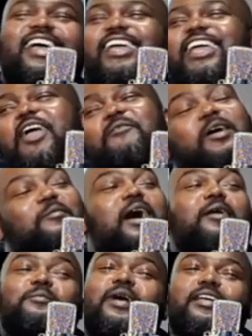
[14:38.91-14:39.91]
hey man,
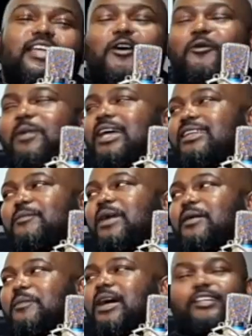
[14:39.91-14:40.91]
my
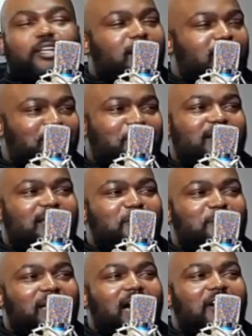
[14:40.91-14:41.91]
dad
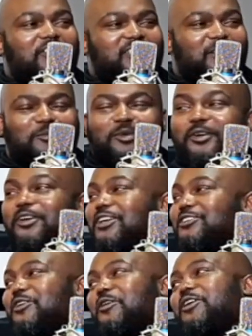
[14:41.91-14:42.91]
being out here, bro.
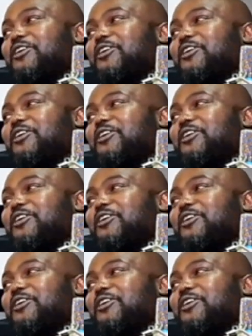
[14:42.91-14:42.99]
So